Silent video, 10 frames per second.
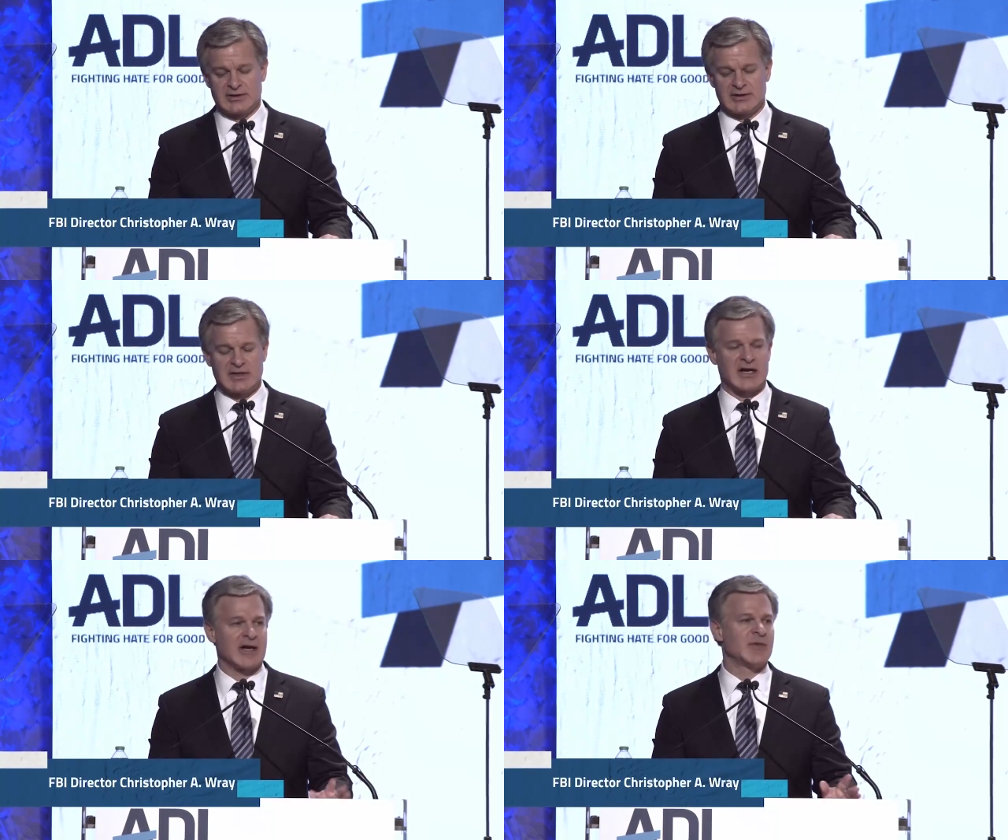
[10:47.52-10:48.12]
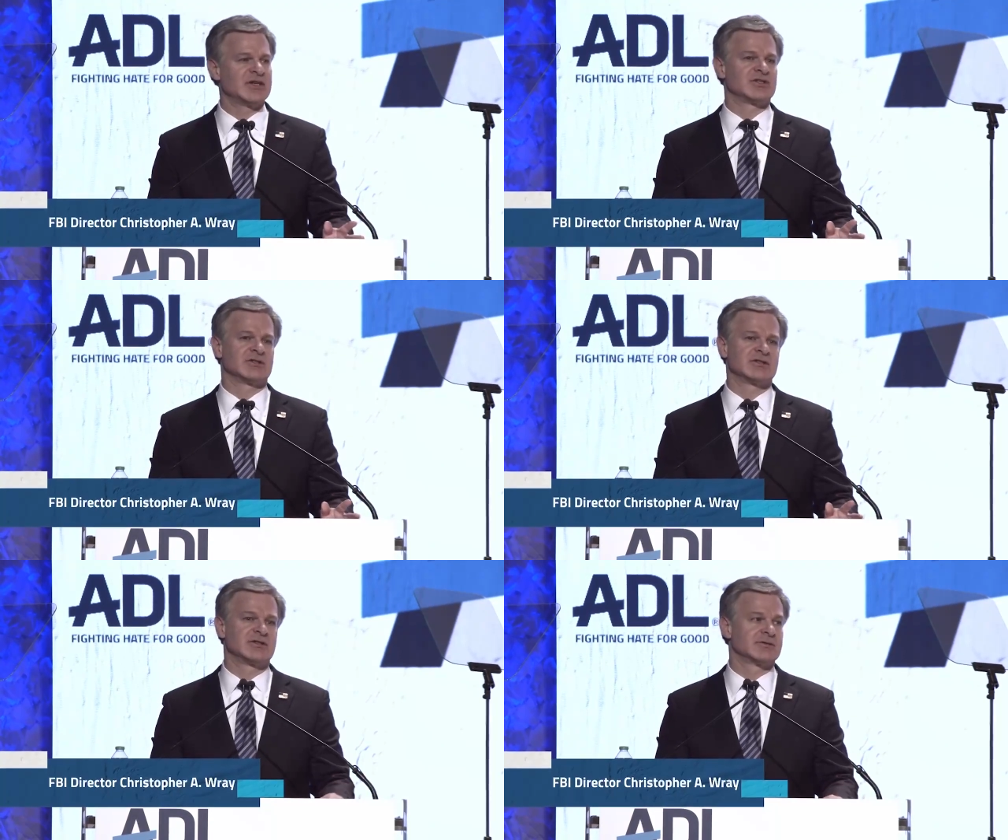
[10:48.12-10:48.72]
Now, I
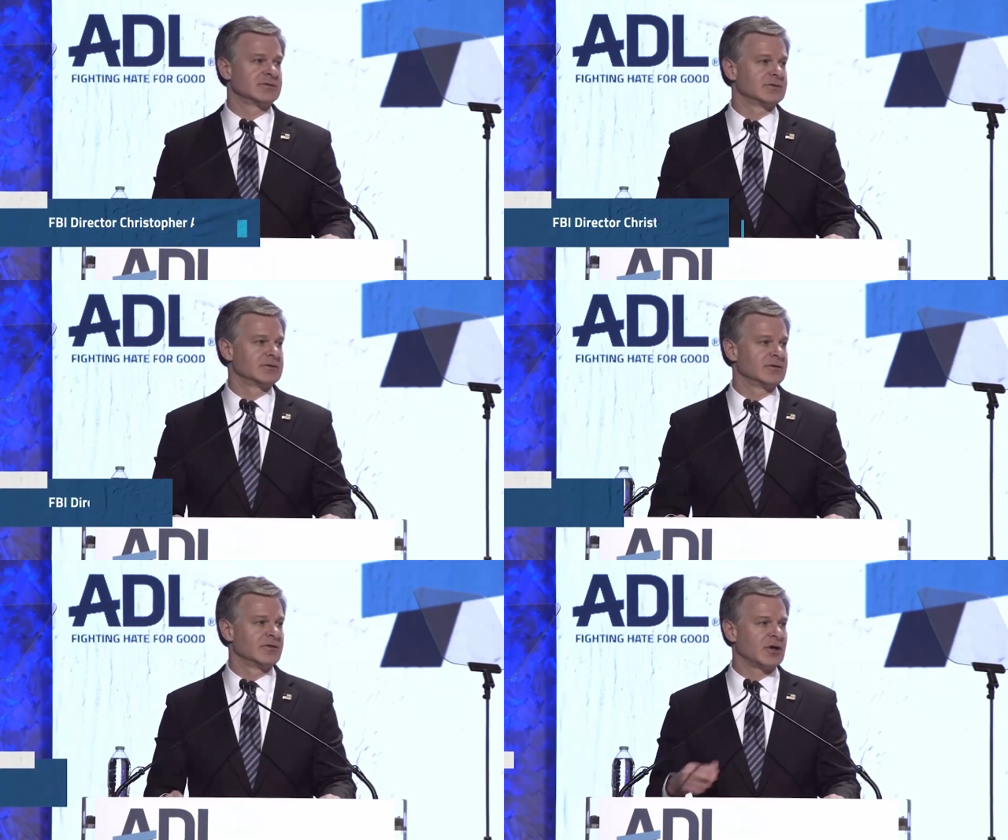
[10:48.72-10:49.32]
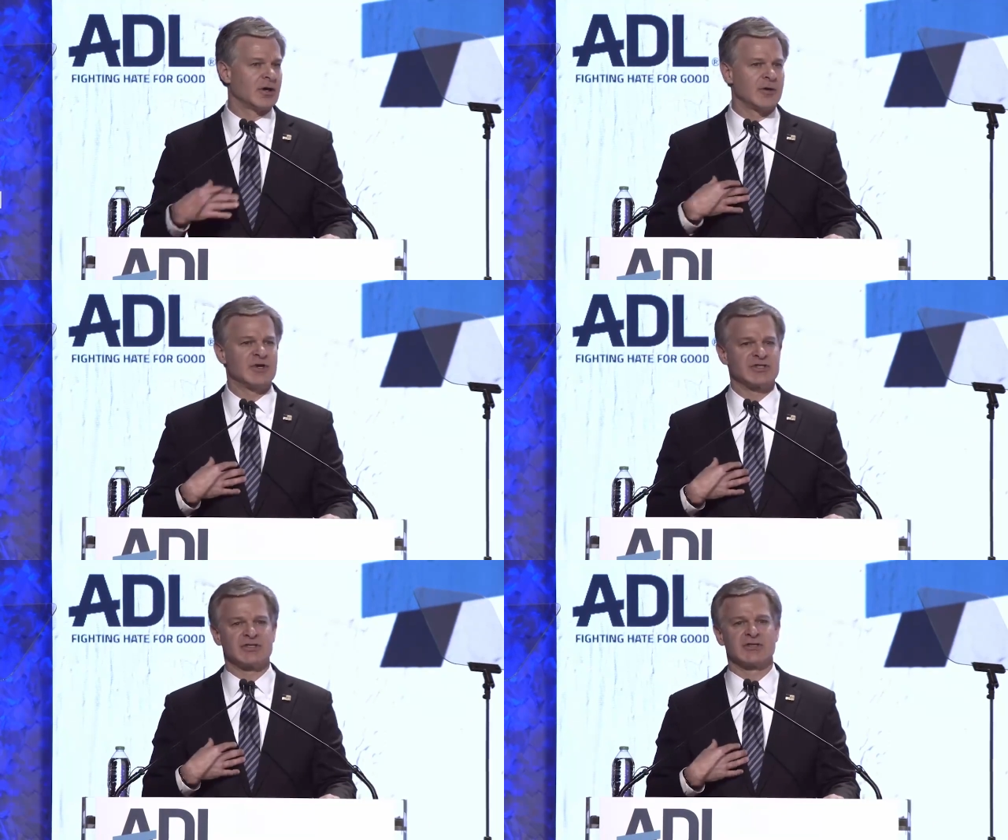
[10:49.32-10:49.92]
mentioned that our
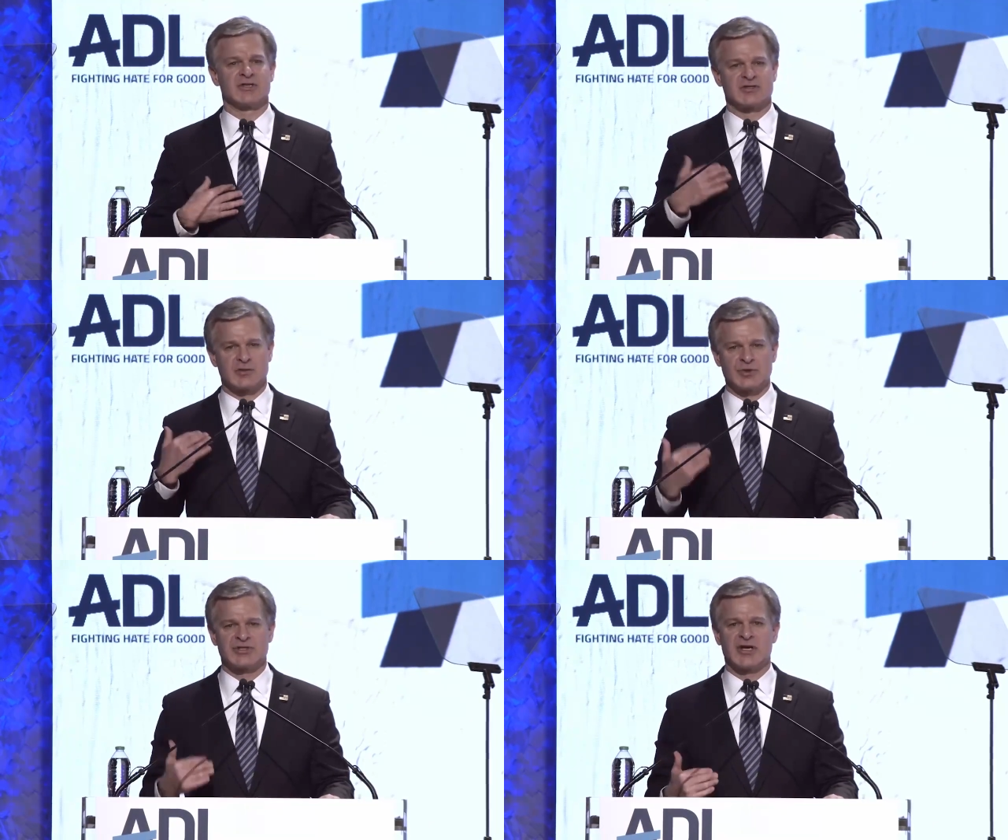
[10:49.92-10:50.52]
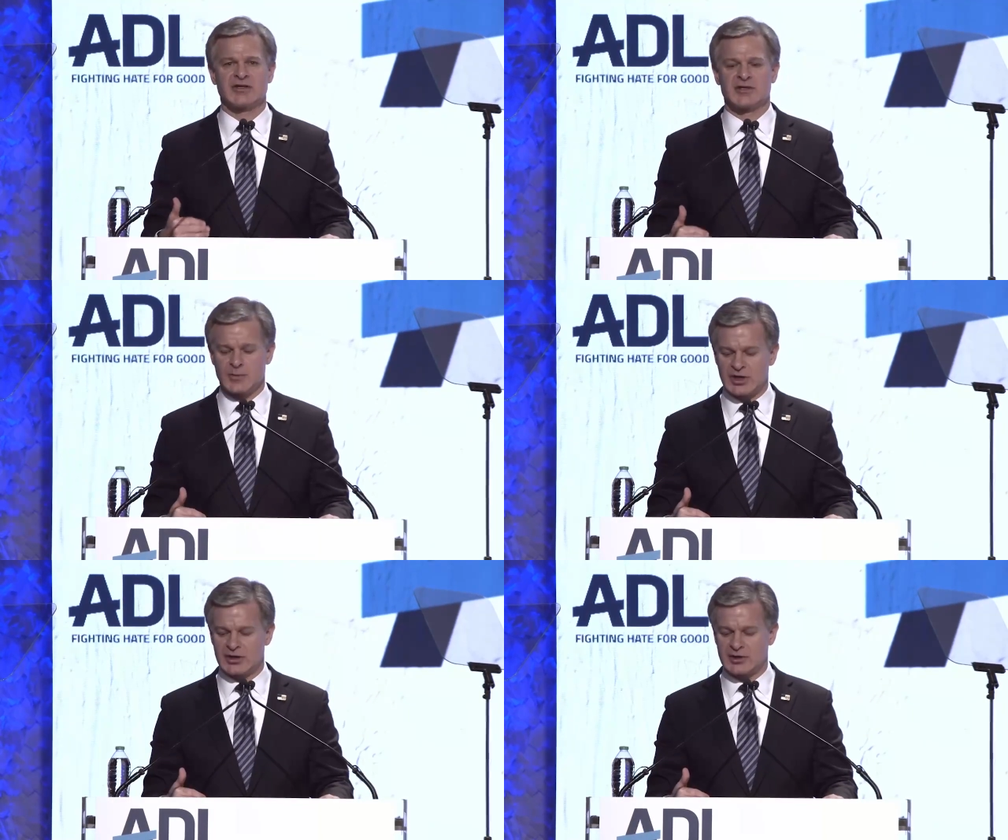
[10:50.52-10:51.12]
mission is to protect the
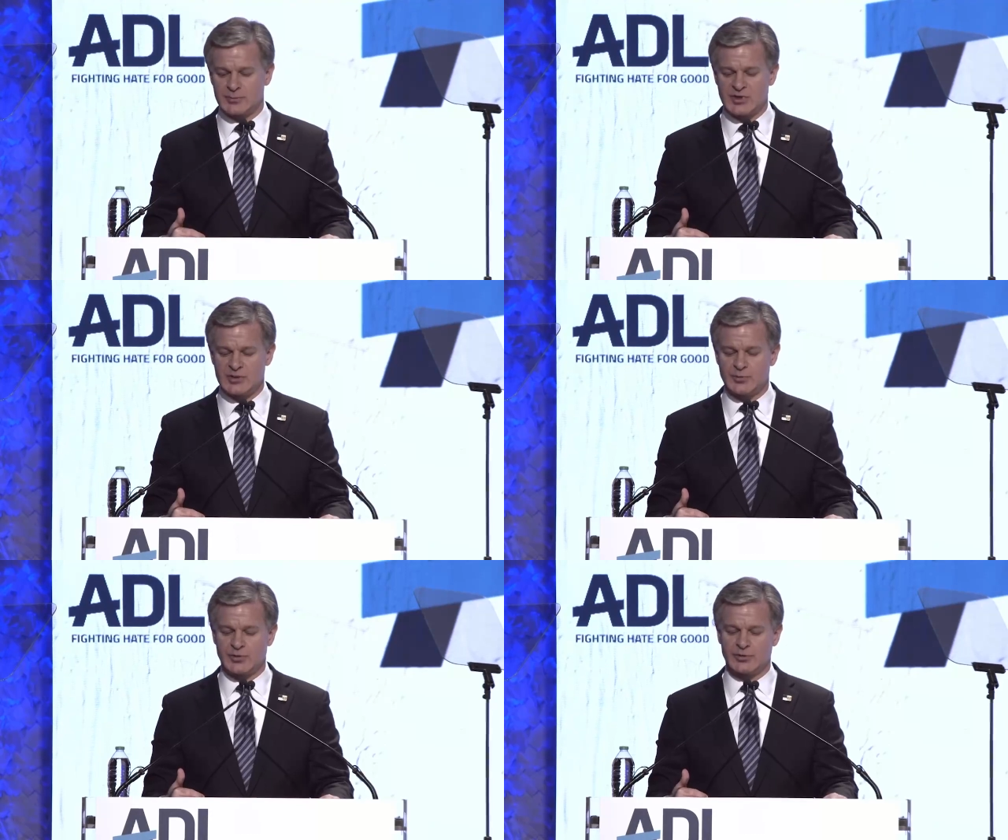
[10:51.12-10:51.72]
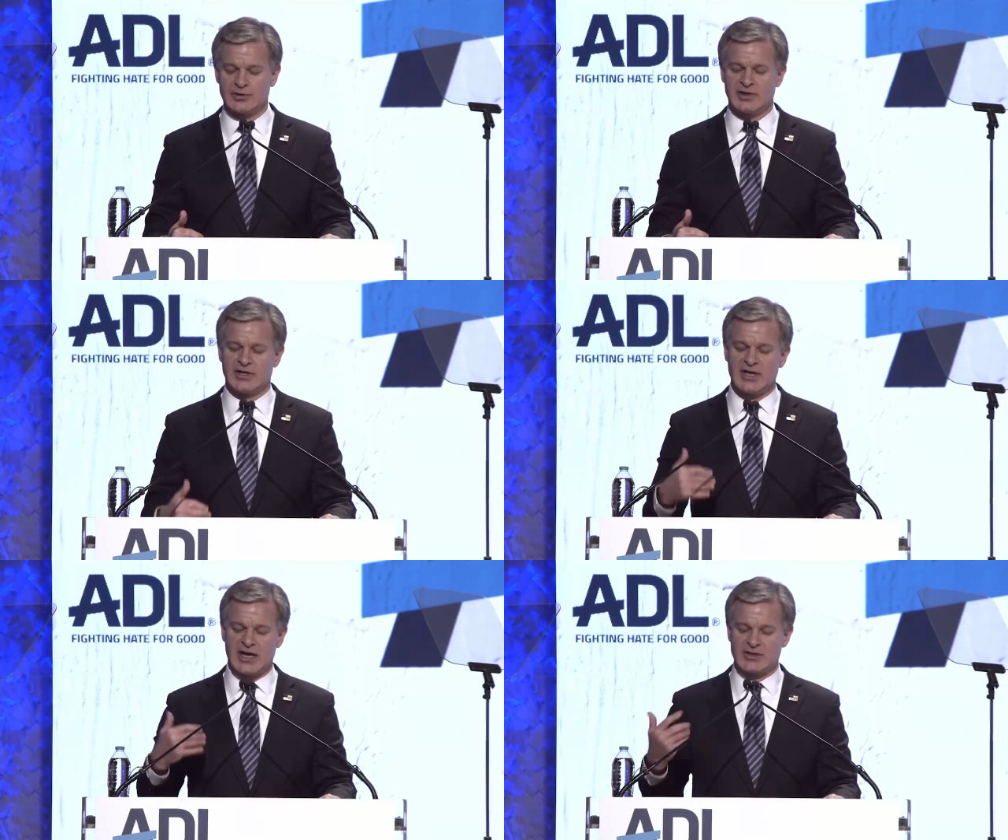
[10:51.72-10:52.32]
American people
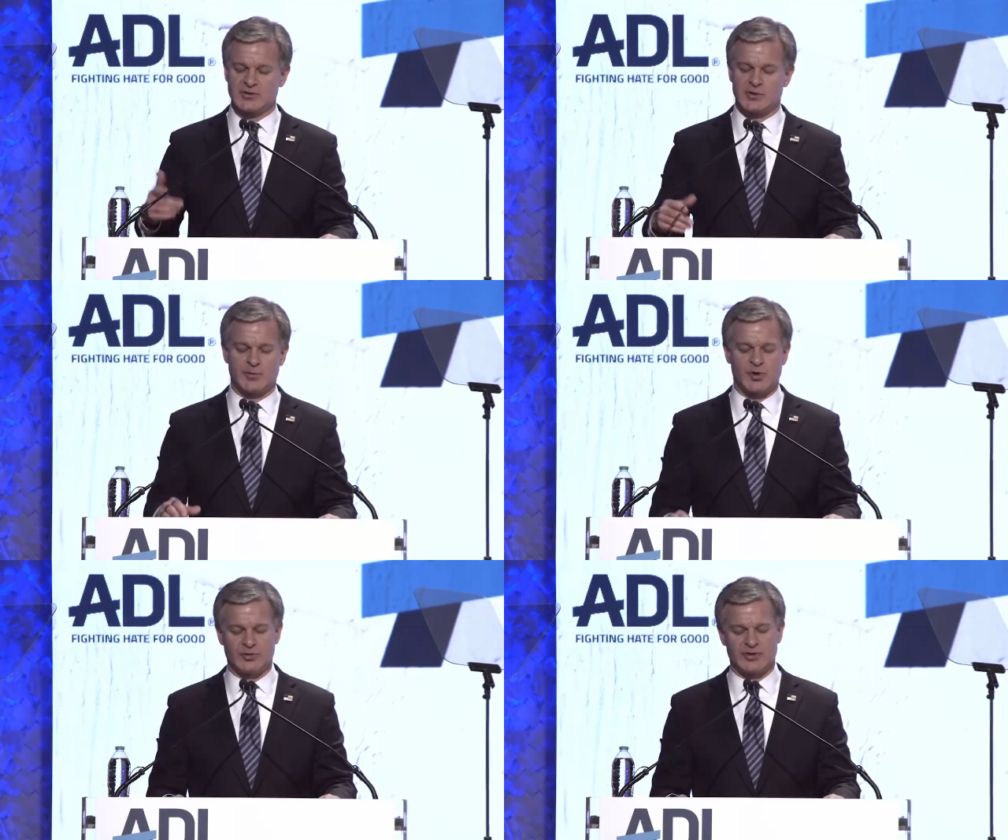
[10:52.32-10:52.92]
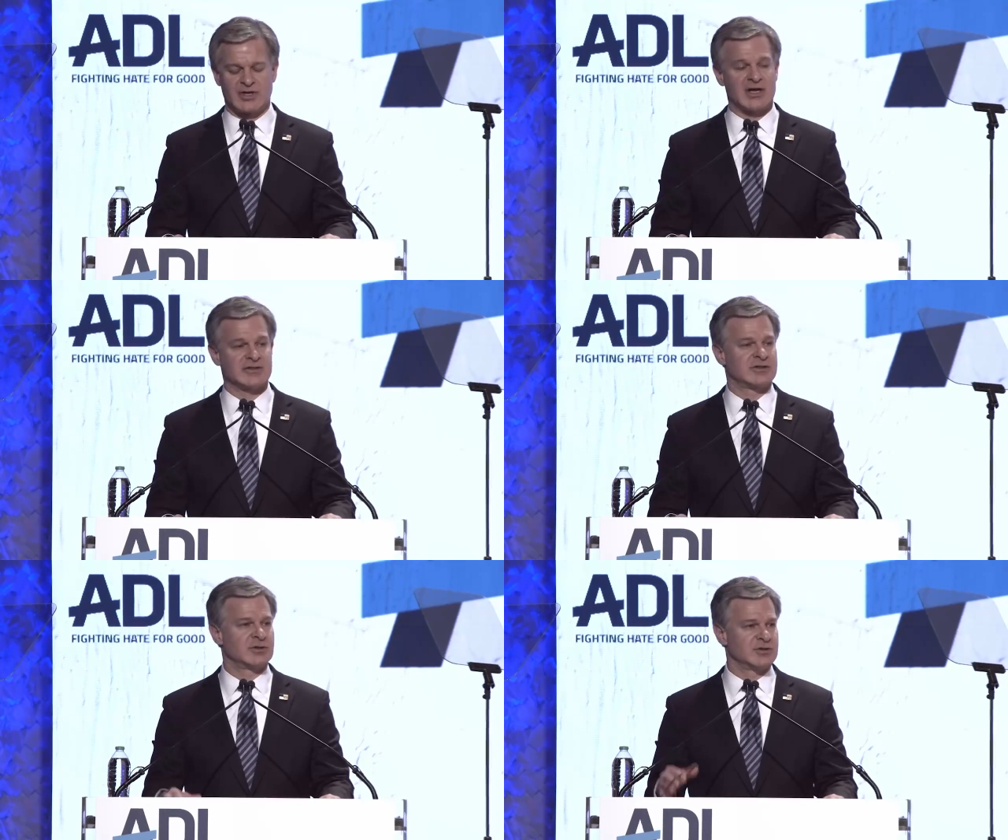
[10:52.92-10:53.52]
and to uphold the
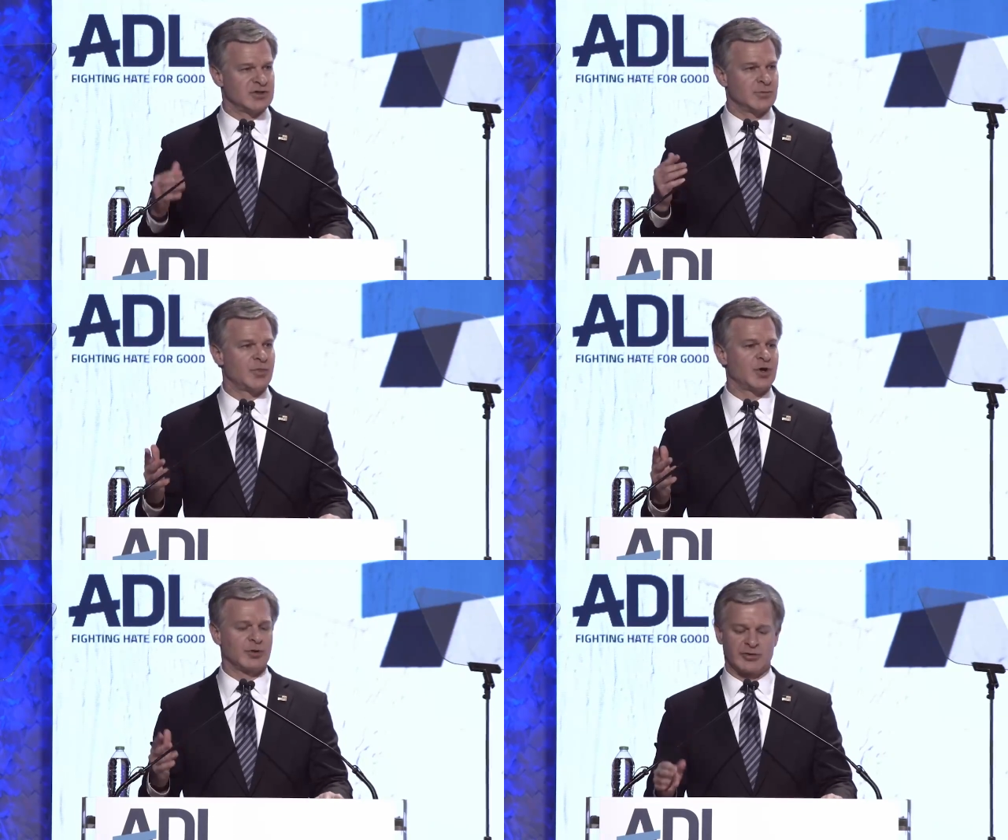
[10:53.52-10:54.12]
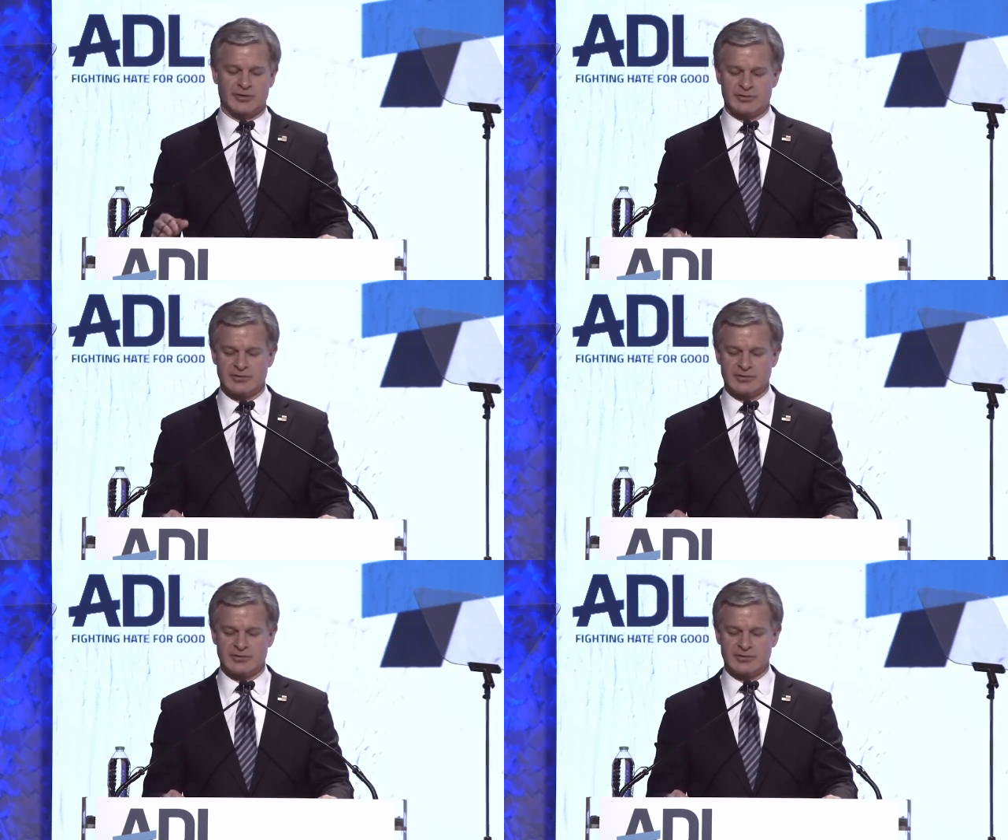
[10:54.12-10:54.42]
Constitution, both.